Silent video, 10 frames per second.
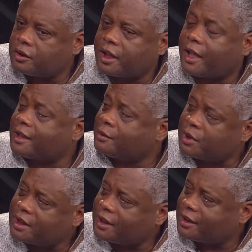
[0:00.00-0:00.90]
that has to
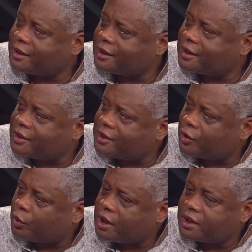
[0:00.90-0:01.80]
be taken into
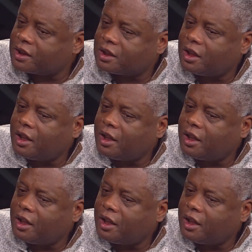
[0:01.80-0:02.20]
consideration.